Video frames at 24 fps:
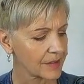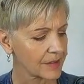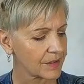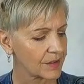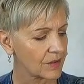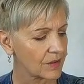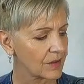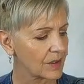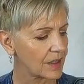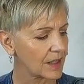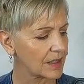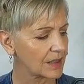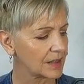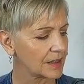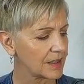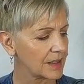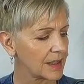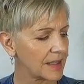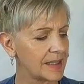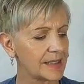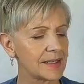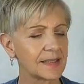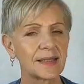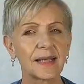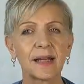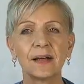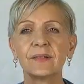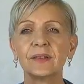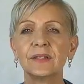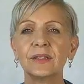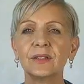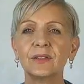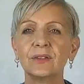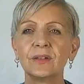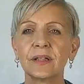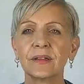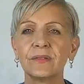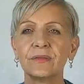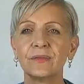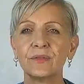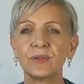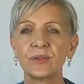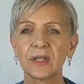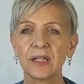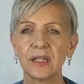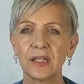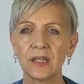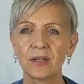All right, let's have a look at
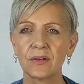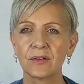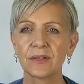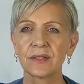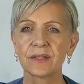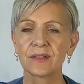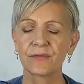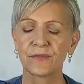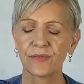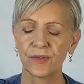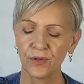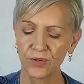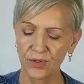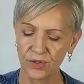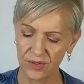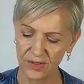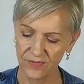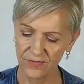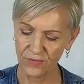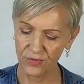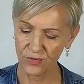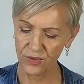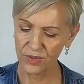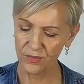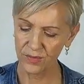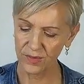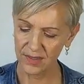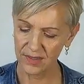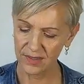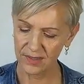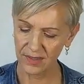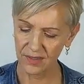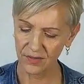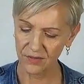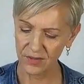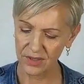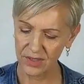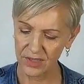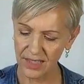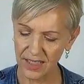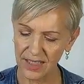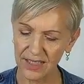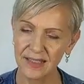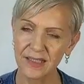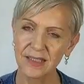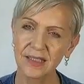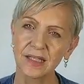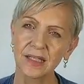four key areas of focus for you with the Sacred
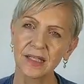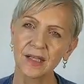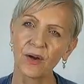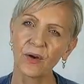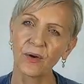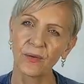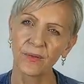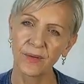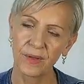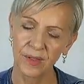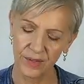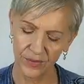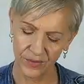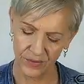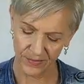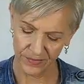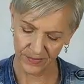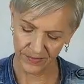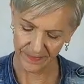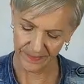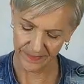Destiny Oracle.